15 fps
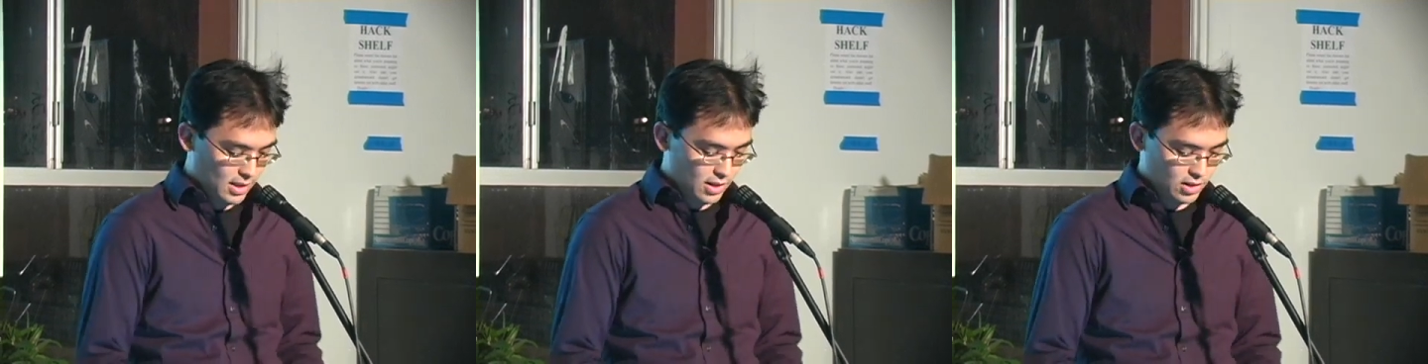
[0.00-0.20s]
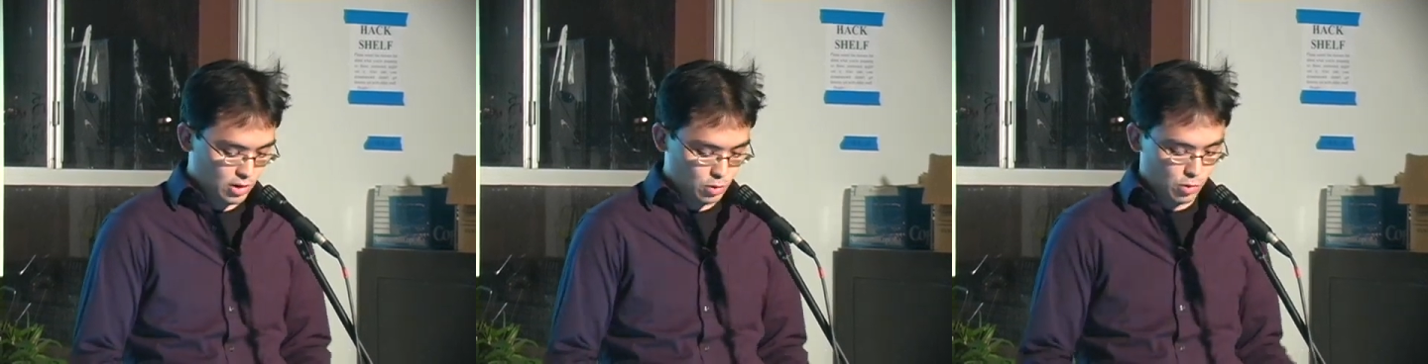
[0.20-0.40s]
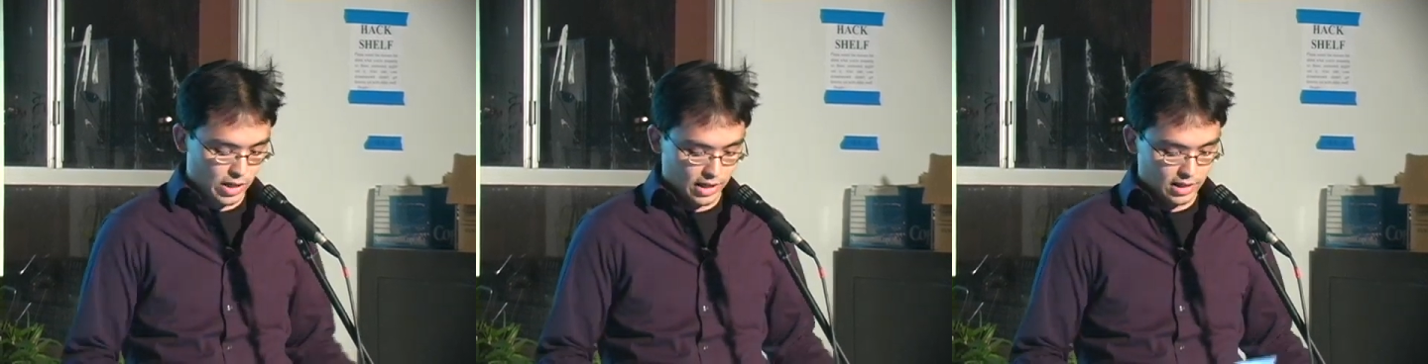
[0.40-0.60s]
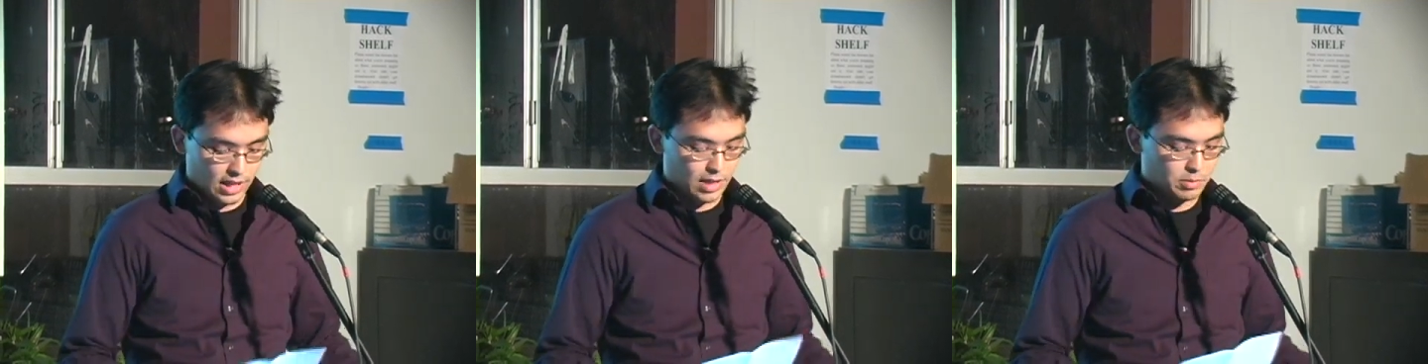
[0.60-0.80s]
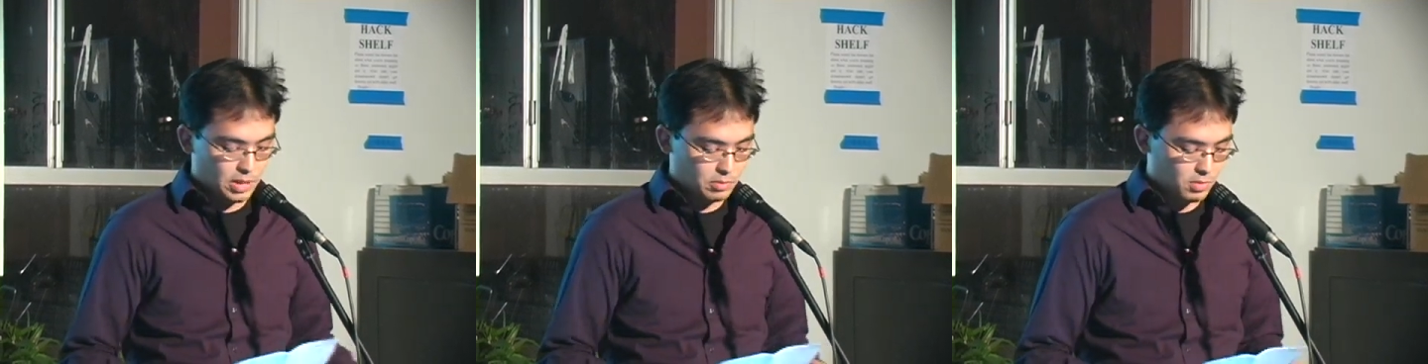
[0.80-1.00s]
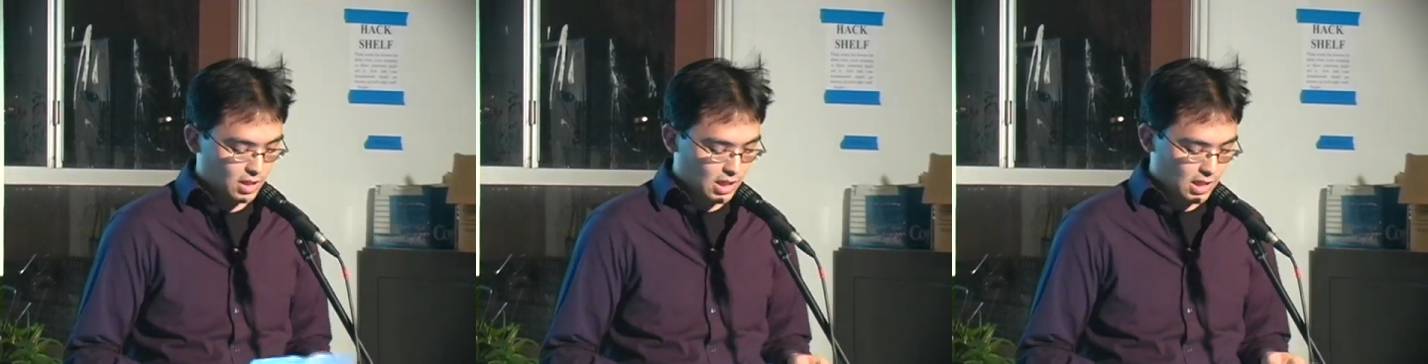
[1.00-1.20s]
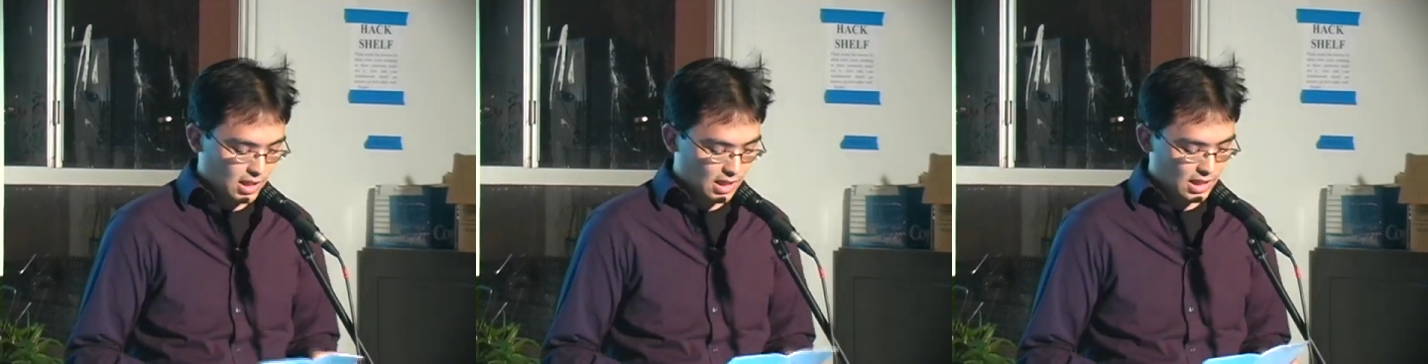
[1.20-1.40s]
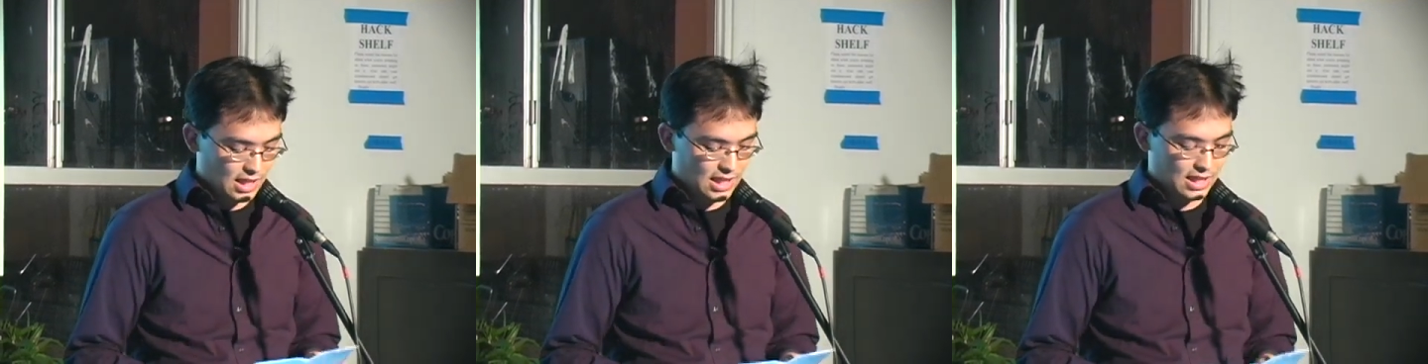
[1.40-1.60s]
This is why a lot of people,
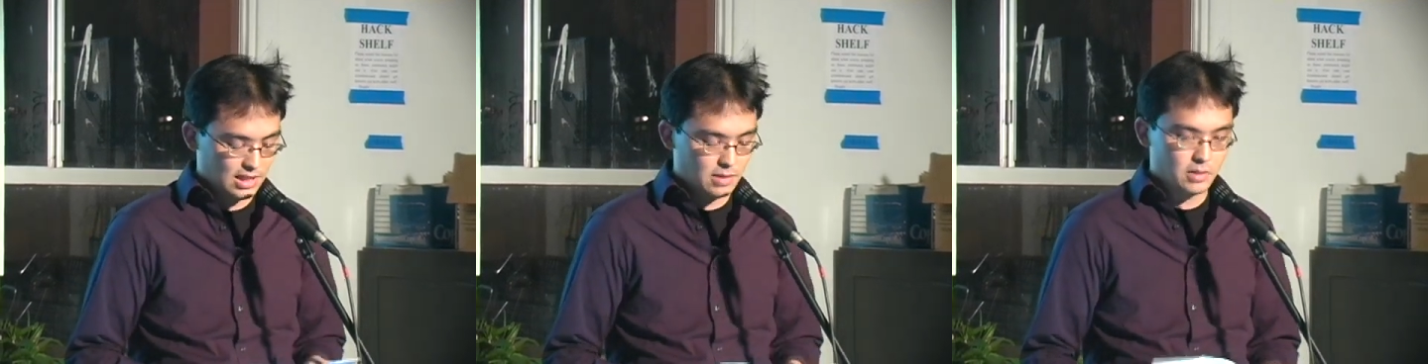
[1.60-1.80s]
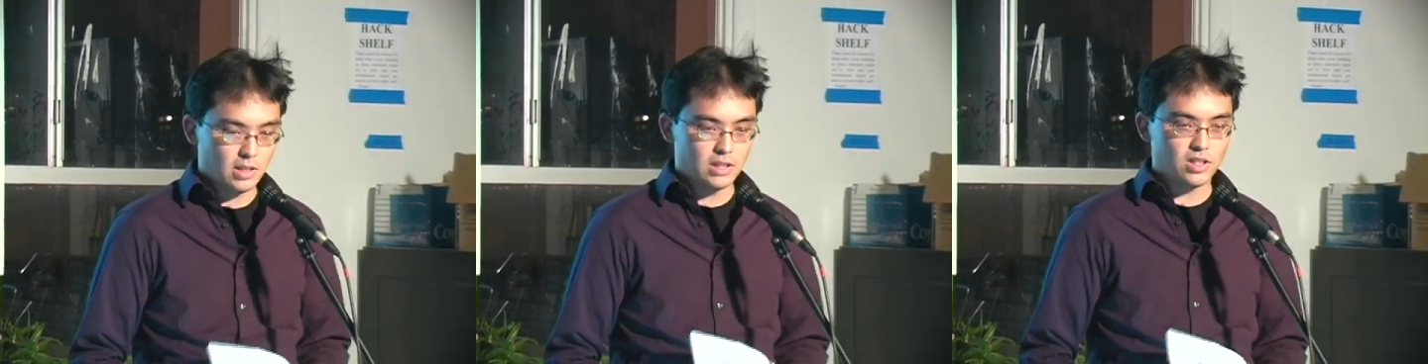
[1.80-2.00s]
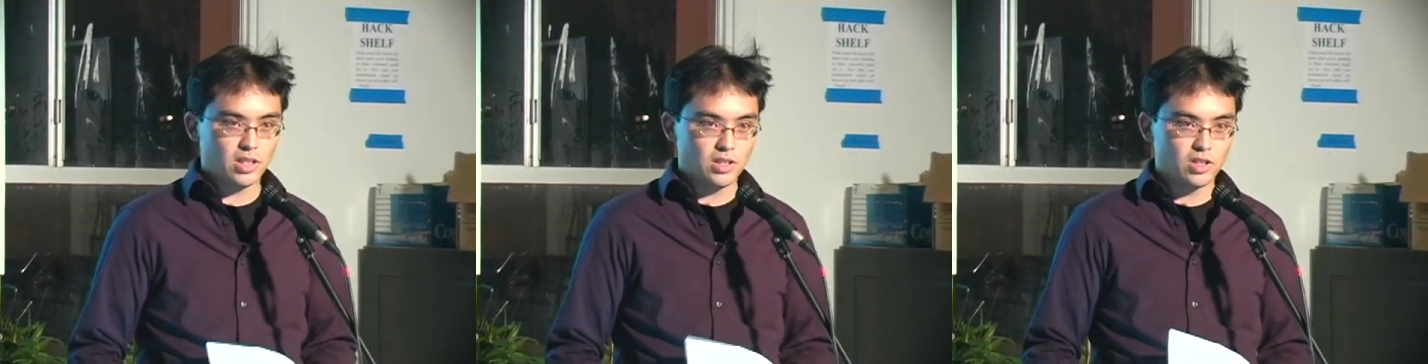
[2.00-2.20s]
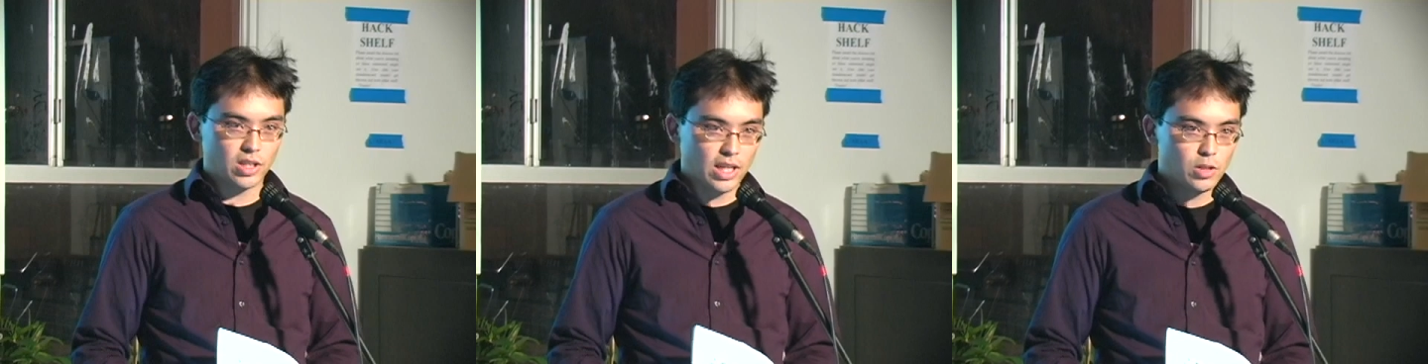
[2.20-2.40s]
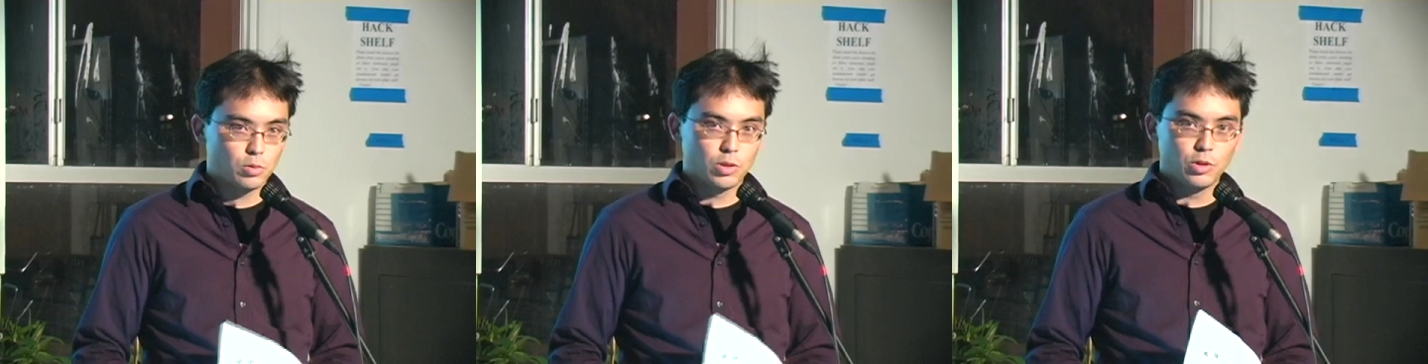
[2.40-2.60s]
it's a case